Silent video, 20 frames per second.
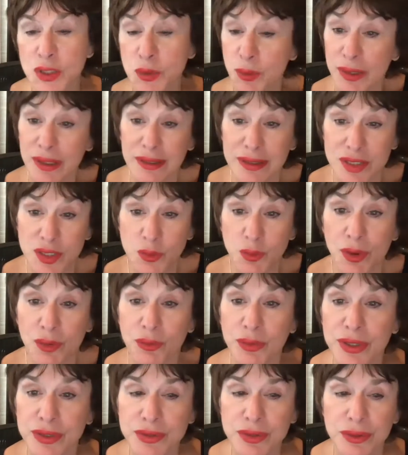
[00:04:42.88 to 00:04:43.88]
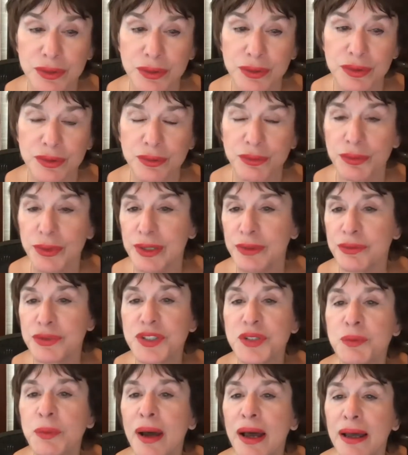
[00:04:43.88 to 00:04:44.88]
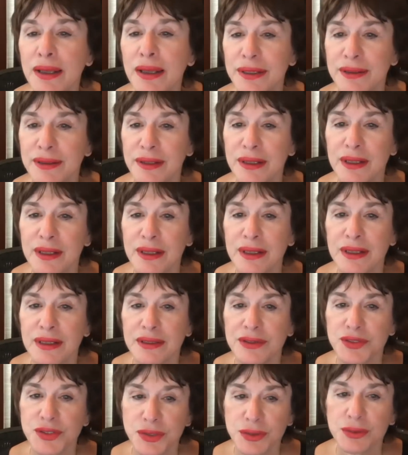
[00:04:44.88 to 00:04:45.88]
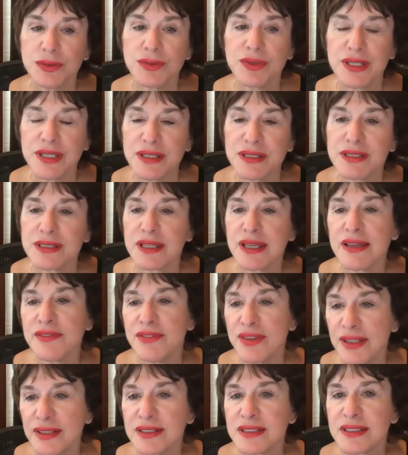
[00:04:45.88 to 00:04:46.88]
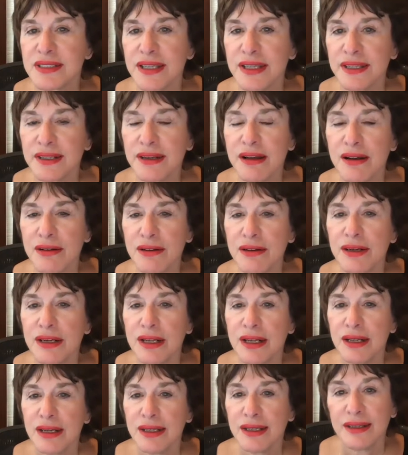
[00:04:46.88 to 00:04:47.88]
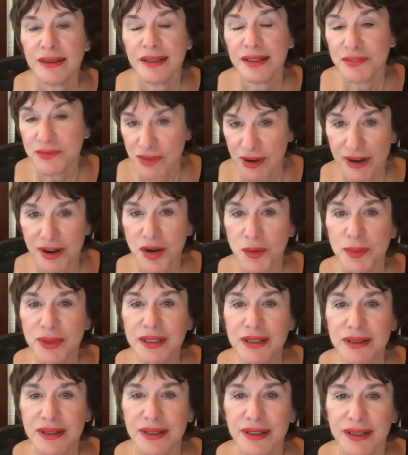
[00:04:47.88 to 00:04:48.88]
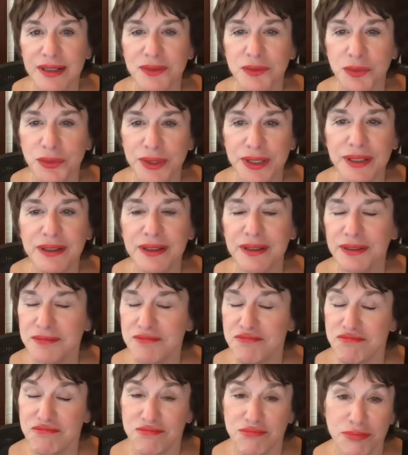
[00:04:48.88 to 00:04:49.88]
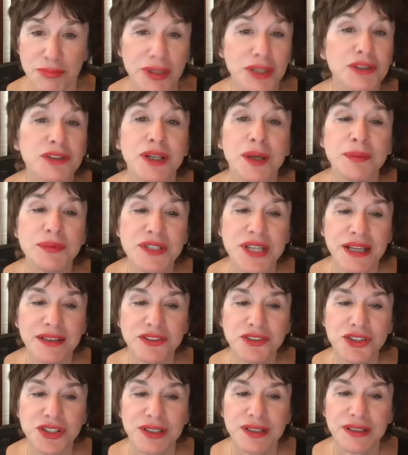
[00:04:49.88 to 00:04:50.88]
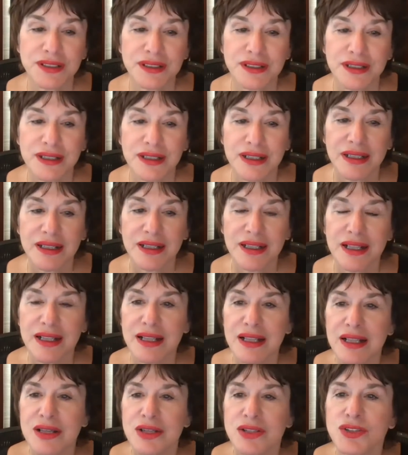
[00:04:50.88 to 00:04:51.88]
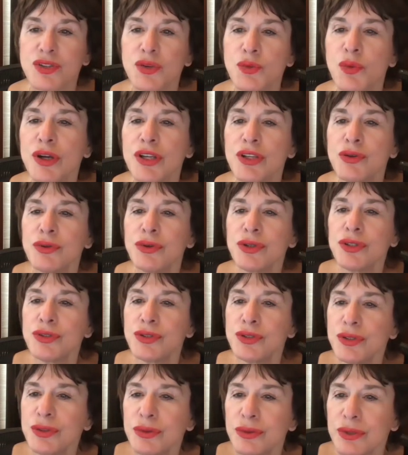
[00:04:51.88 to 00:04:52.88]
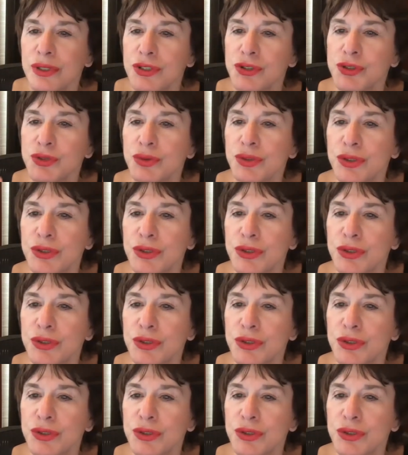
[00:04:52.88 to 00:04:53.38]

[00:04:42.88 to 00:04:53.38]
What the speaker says: Well, it's what we do. We respond to these events in our environment and we build up tension. So what you can do is you can